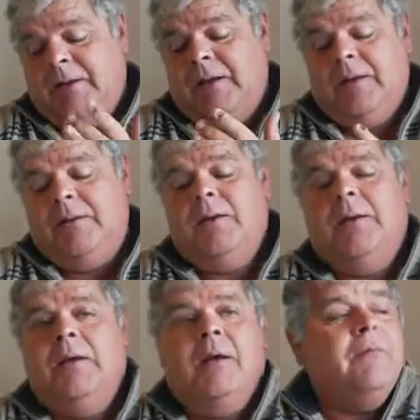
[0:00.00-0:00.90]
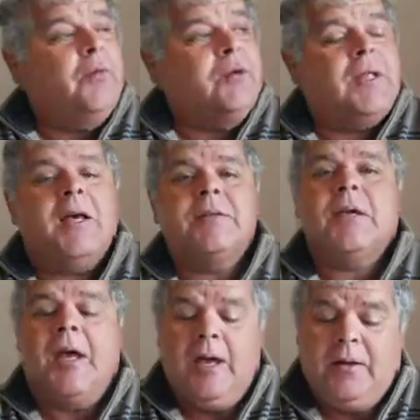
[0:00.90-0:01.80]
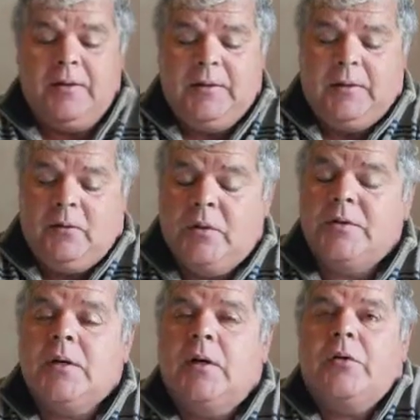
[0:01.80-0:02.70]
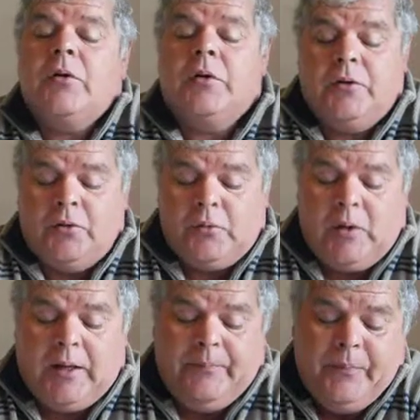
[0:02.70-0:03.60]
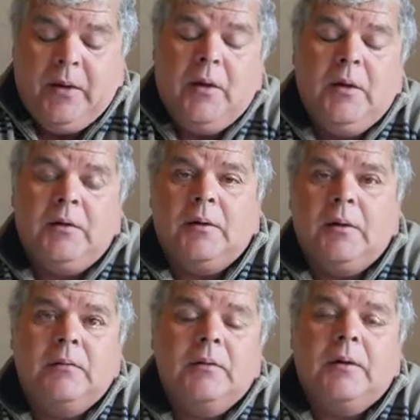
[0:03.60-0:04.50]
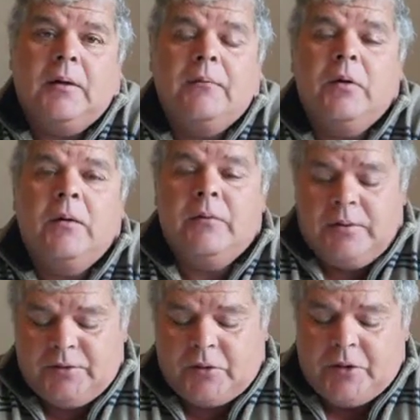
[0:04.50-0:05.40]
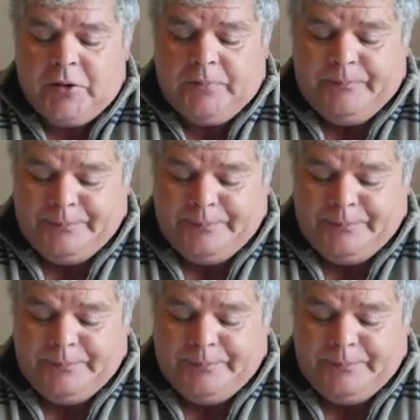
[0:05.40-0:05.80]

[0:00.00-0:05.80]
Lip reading: And the first class I had was 3220, the delivery of instruction.